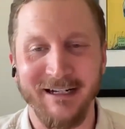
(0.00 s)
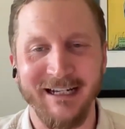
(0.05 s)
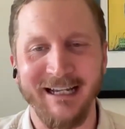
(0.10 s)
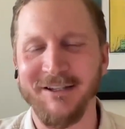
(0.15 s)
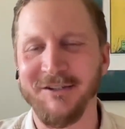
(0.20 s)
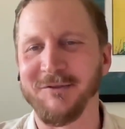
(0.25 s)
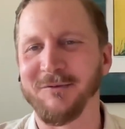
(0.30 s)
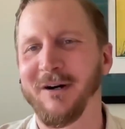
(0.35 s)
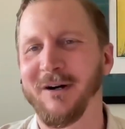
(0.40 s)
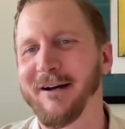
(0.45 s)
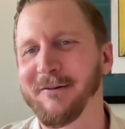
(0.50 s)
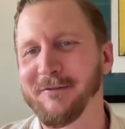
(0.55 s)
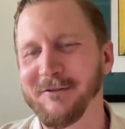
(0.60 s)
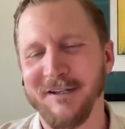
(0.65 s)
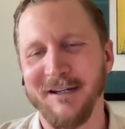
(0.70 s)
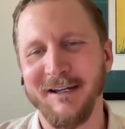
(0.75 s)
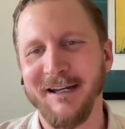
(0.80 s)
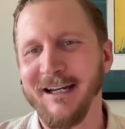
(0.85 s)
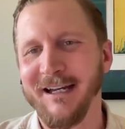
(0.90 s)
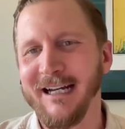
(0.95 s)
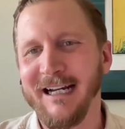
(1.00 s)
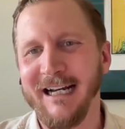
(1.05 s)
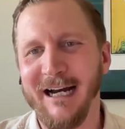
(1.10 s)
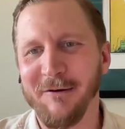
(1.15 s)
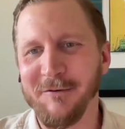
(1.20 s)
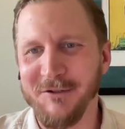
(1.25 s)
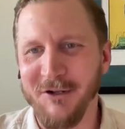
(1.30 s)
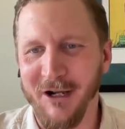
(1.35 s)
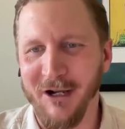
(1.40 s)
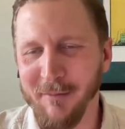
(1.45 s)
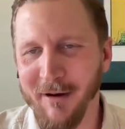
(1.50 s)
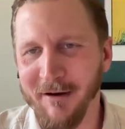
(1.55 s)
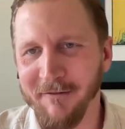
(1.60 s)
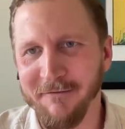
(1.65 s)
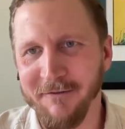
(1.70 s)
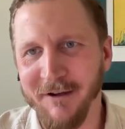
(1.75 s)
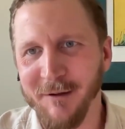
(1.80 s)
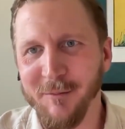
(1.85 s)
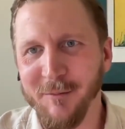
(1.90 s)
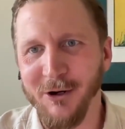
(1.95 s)
And again, this is why I was talking about
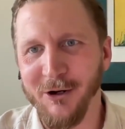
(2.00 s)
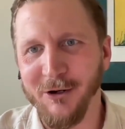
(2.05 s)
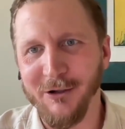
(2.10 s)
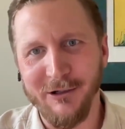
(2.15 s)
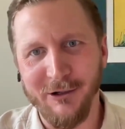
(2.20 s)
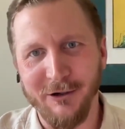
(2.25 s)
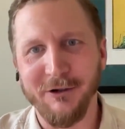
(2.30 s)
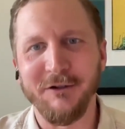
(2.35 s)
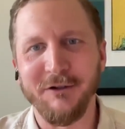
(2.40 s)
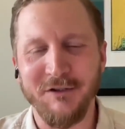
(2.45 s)
Figma earlier,